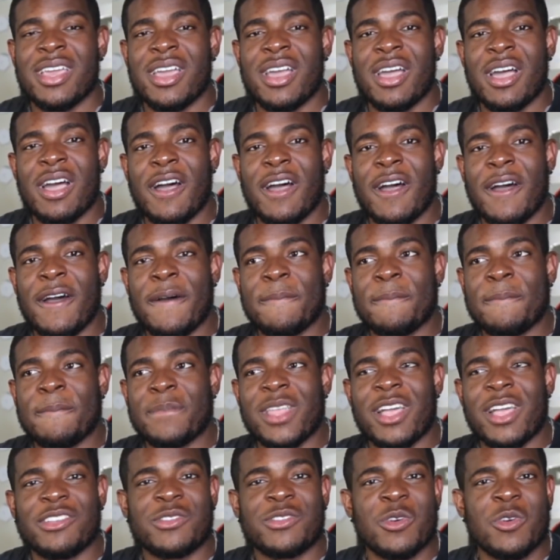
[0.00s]
Um,
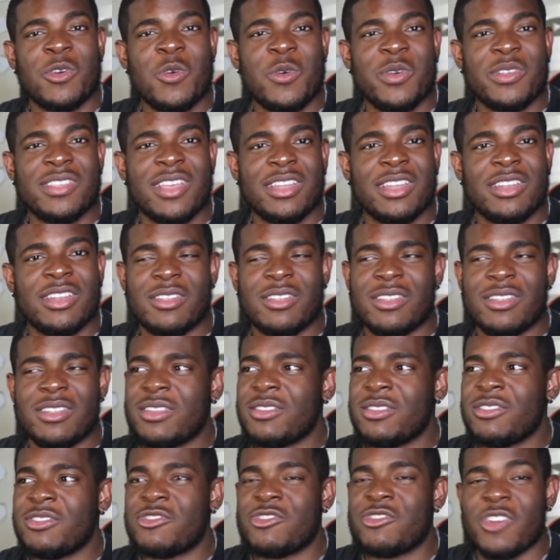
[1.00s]
not sure who was on the
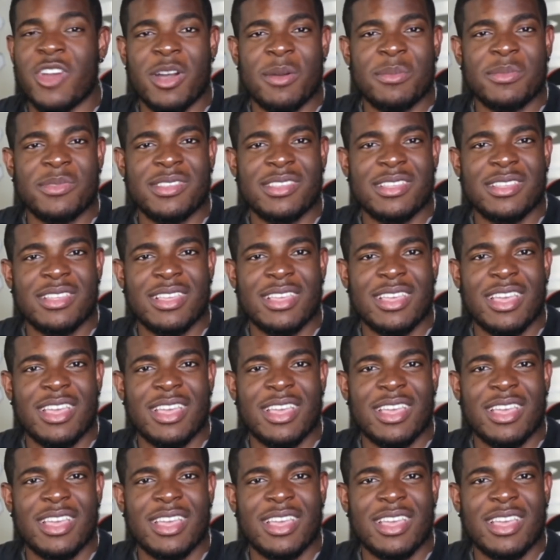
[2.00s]
drums.